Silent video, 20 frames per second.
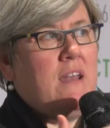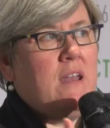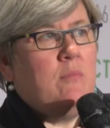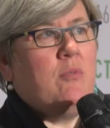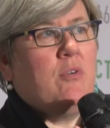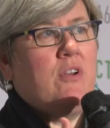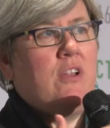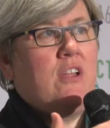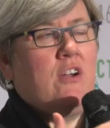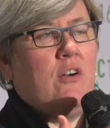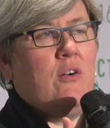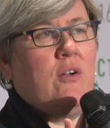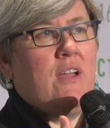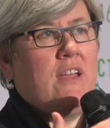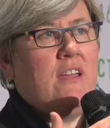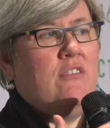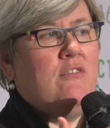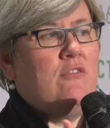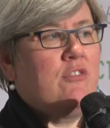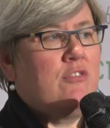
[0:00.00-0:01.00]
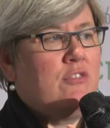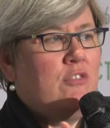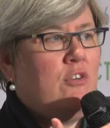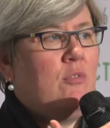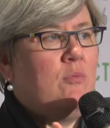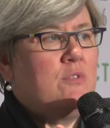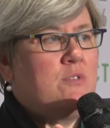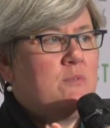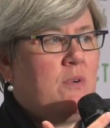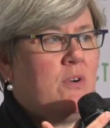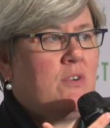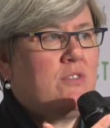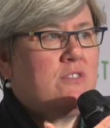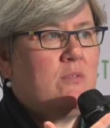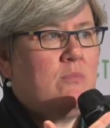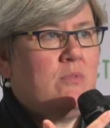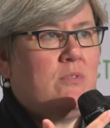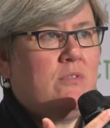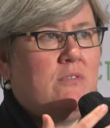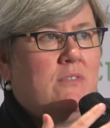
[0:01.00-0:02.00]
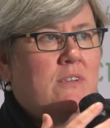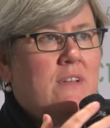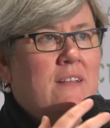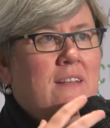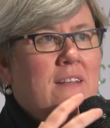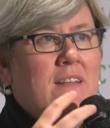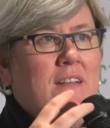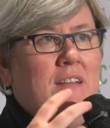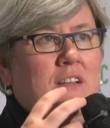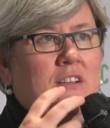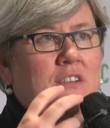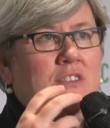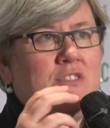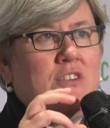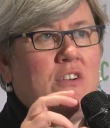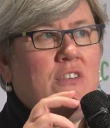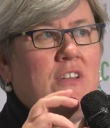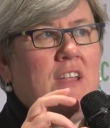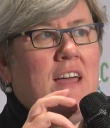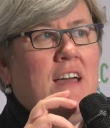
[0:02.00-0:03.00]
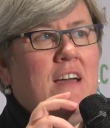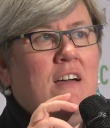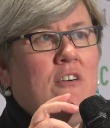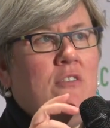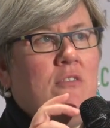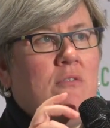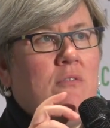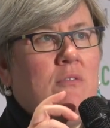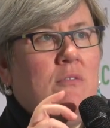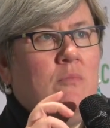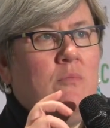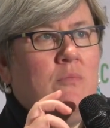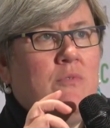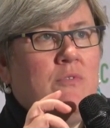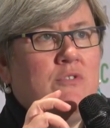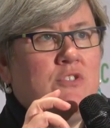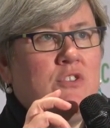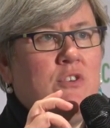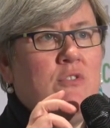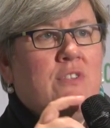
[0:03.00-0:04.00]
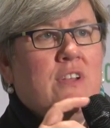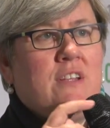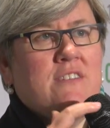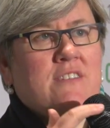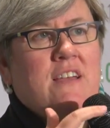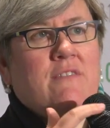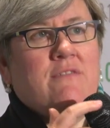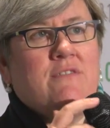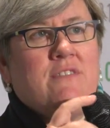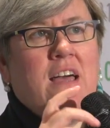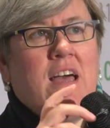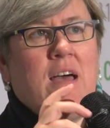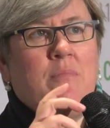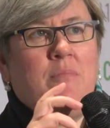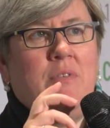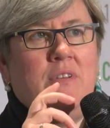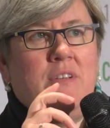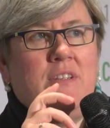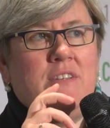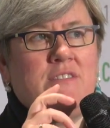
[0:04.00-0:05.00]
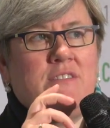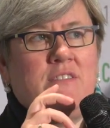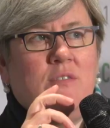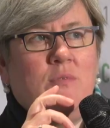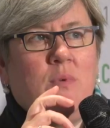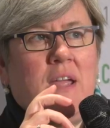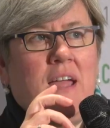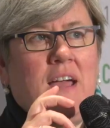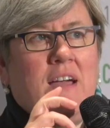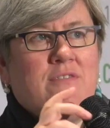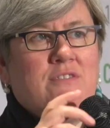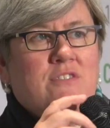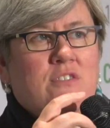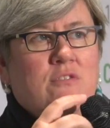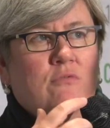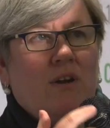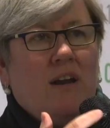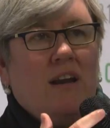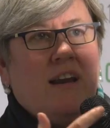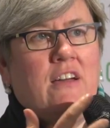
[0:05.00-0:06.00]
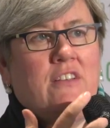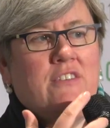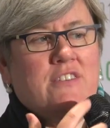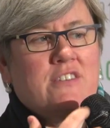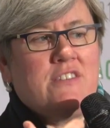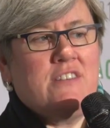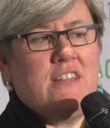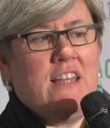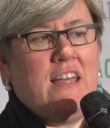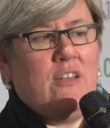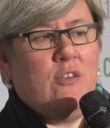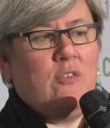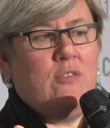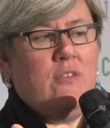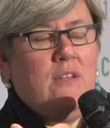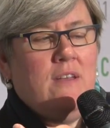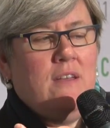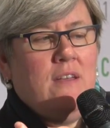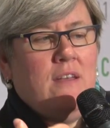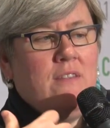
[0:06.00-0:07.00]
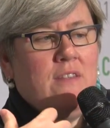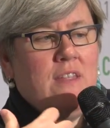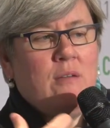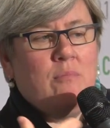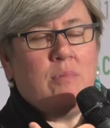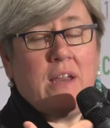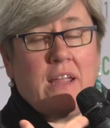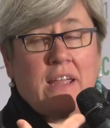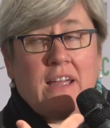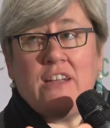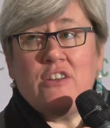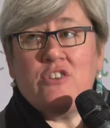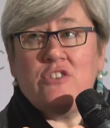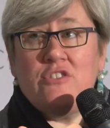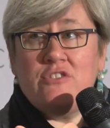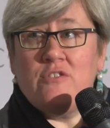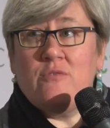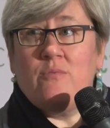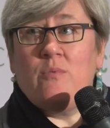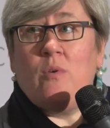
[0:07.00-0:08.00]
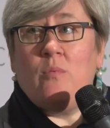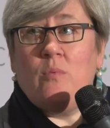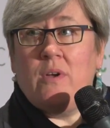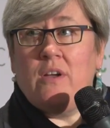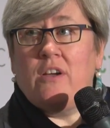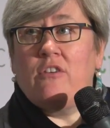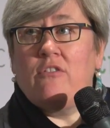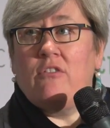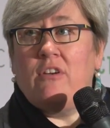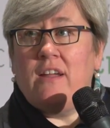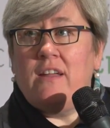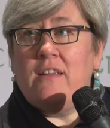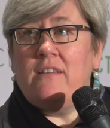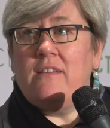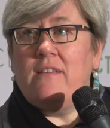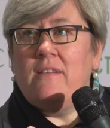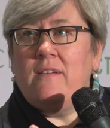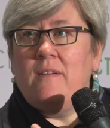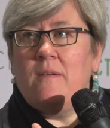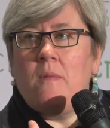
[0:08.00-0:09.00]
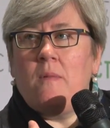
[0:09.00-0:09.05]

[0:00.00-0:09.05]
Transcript: anybody going in thought was possible. So now, two things have to happen: is that we have to really understand the implications of what we agreed,